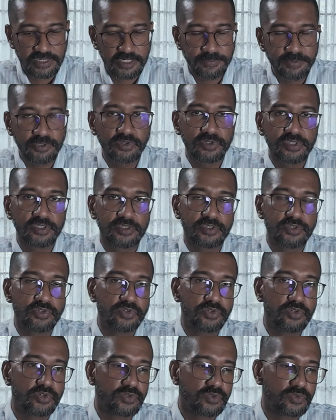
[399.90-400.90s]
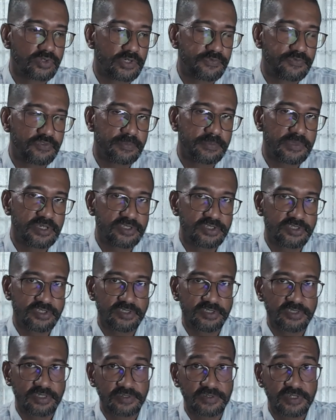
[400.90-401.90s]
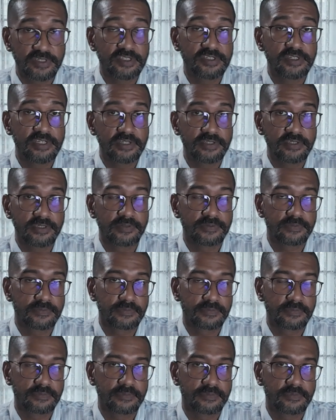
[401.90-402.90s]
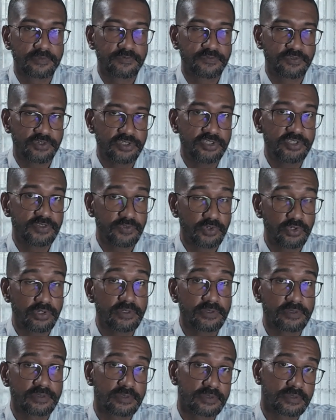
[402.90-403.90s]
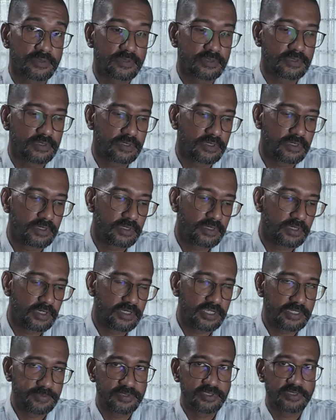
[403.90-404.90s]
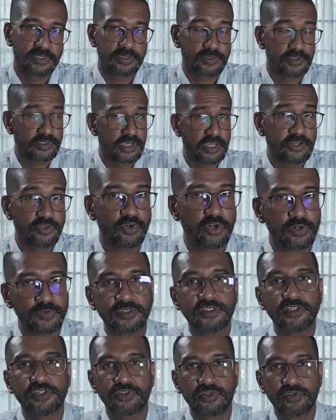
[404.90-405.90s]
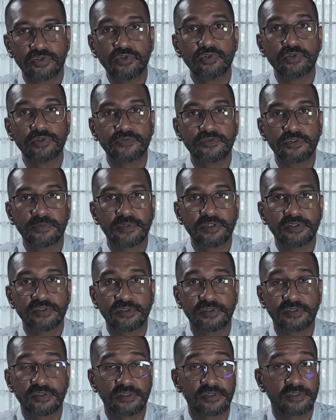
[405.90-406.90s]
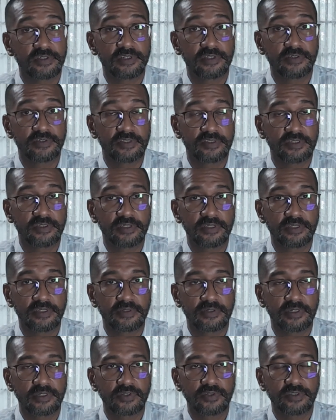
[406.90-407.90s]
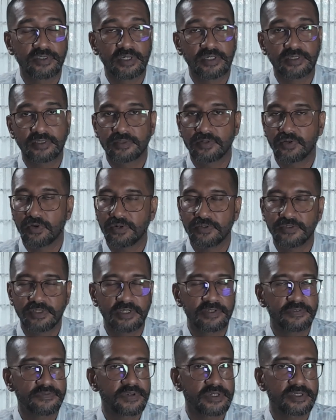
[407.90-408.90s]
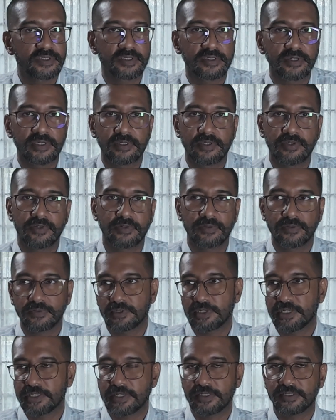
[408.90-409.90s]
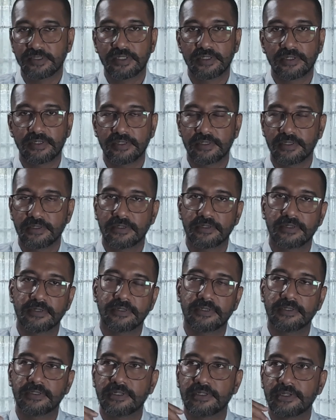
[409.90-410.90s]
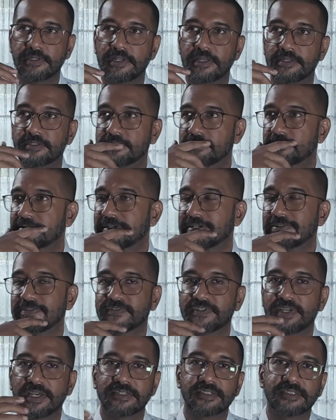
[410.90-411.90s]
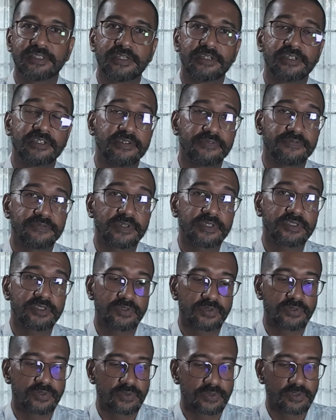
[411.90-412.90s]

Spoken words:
helps you is know if your messages are resonating. First of all, it helps, and you always need to know if your messages are resonating, right? Because that's all of that affects, like I said, it has these kind of cascading effects,